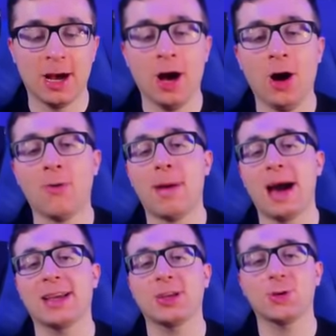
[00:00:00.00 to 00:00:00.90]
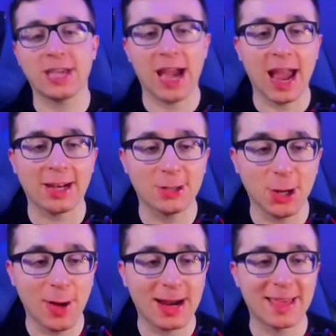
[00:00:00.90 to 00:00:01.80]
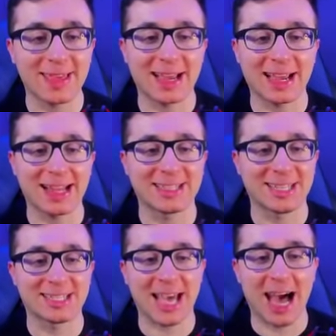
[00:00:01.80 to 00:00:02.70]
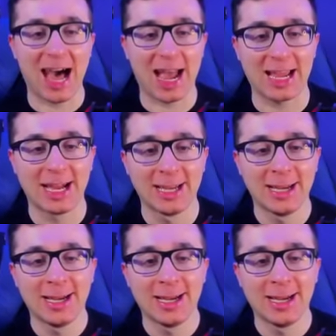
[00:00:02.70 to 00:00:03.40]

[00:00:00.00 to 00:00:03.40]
Oh, my. You can't do anything against this guy.